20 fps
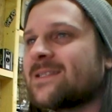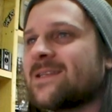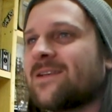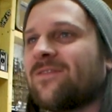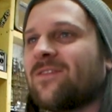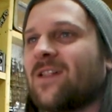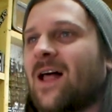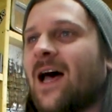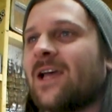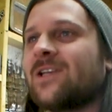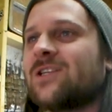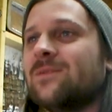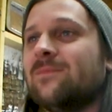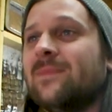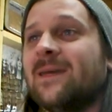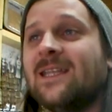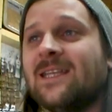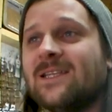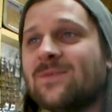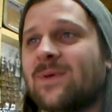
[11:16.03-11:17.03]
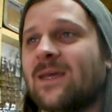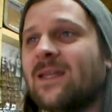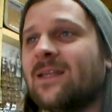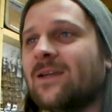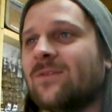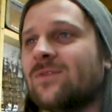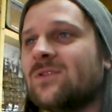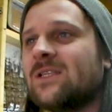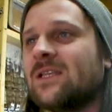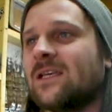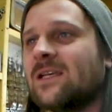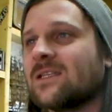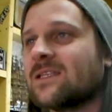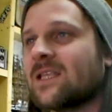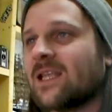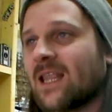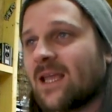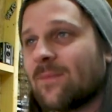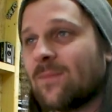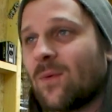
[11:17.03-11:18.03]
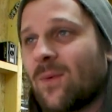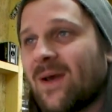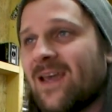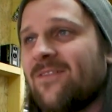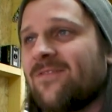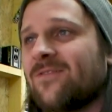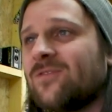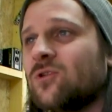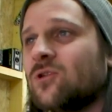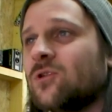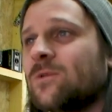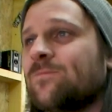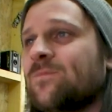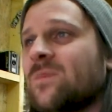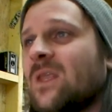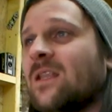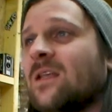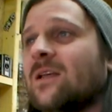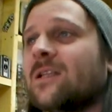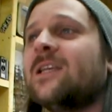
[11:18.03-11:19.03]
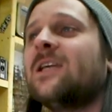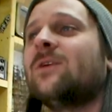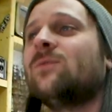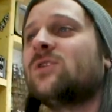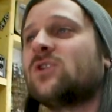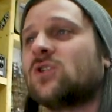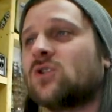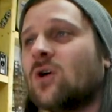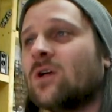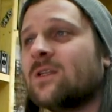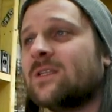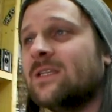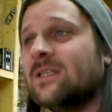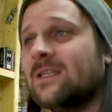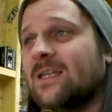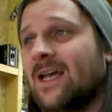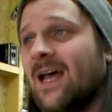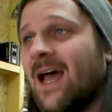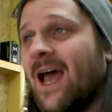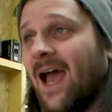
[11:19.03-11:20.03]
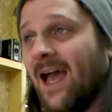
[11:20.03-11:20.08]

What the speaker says: as a flash and made his way downstairs to let my wife know that the leak was sorted